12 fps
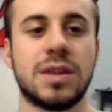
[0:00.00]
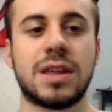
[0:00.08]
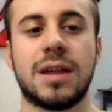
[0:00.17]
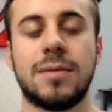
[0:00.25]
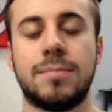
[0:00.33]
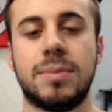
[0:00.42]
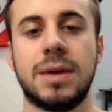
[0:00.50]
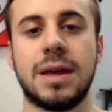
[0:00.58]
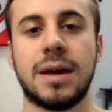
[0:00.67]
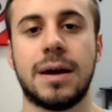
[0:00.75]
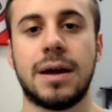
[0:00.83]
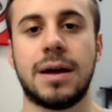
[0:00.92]
going to be
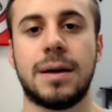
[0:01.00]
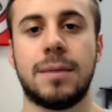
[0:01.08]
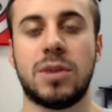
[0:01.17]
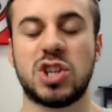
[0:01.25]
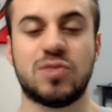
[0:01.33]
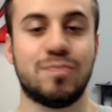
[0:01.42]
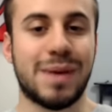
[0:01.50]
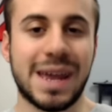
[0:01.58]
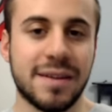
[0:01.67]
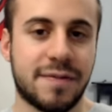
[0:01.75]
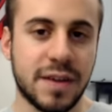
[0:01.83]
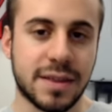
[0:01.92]
much
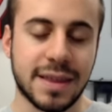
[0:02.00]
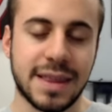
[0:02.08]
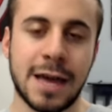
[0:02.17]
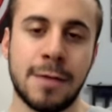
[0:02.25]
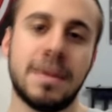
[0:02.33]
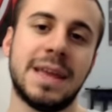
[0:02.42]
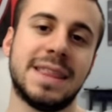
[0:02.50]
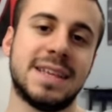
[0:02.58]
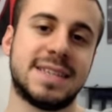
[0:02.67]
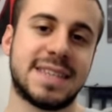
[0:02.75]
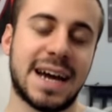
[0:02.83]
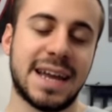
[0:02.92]
benefit to them in the
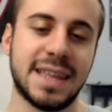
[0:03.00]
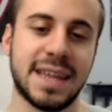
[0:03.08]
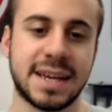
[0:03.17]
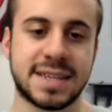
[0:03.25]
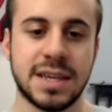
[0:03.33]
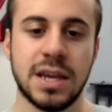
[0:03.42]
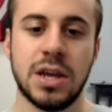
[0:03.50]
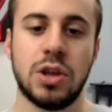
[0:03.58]
standings,